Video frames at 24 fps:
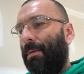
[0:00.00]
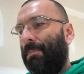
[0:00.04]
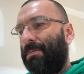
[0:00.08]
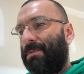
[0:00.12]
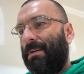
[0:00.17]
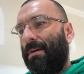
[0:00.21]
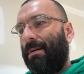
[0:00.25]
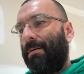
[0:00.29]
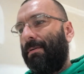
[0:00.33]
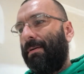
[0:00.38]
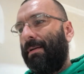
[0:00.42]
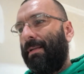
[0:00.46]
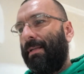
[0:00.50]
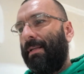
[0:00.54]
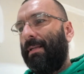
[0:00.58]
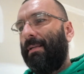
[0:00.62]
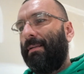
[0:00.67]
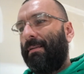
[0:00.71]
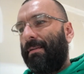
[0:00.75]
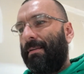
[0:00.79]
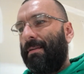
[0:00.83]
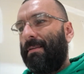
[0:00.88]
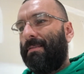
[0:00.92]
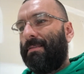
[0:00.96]
So
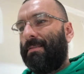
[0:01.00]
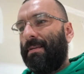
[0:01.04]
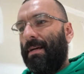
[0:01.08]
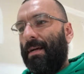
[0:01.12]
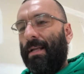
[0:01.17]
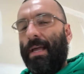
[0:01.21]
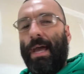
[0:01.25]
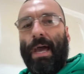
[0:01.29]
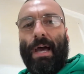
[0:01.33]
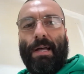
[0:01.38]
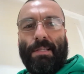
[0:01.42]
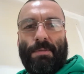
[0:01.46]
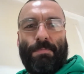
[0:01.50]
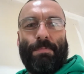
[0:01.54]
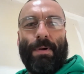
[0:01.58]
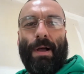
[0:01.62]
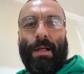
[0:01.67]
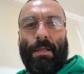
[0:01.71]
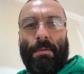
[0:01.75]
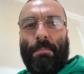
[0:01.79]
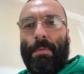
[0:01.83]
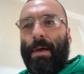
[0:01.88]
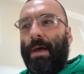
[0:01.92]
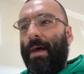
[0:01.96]
he said, yeah, it's
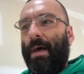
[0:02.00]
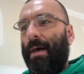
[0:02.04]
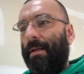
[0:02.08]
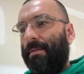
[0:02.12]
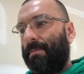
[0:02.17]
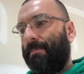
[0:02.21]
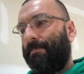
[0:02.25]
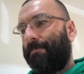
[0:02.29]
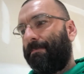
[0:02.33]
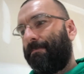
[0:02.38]
probably bad.